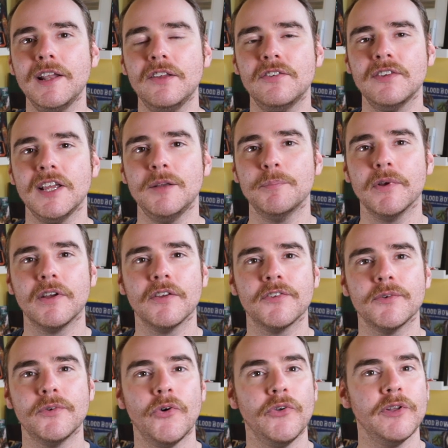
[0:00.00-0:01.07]
seen because
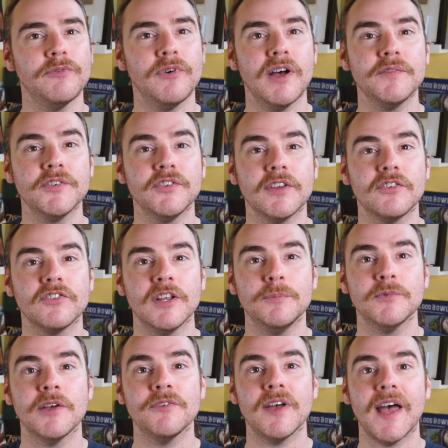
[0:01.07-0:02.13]
there are only 5 or 6 teams
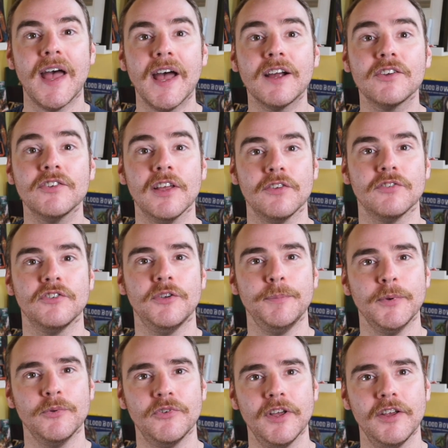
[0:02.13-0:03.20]
that have access to
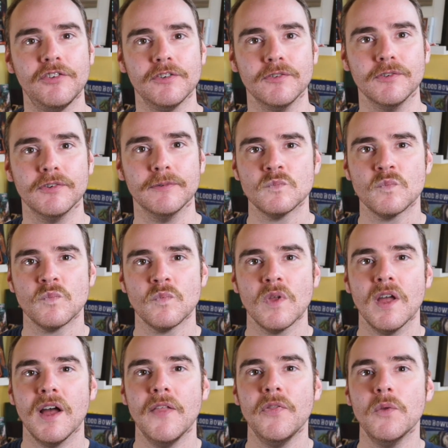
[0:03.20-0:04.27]
mutations.
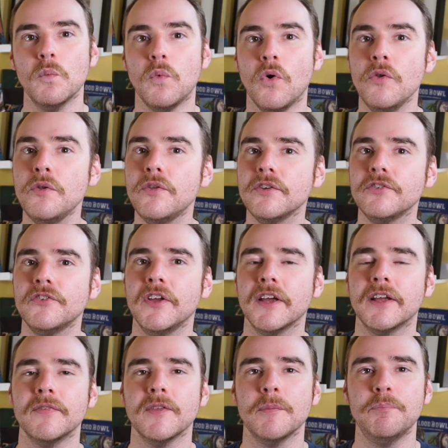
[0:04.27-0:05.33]
And the one that's
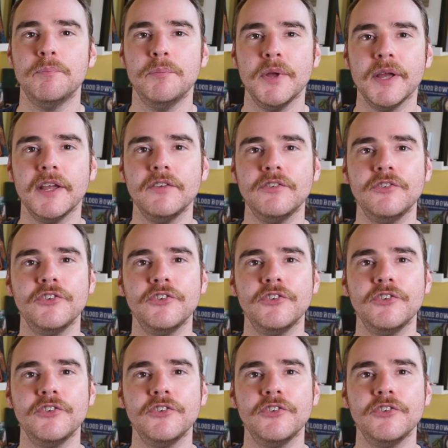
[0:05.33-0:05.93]
taken the biggest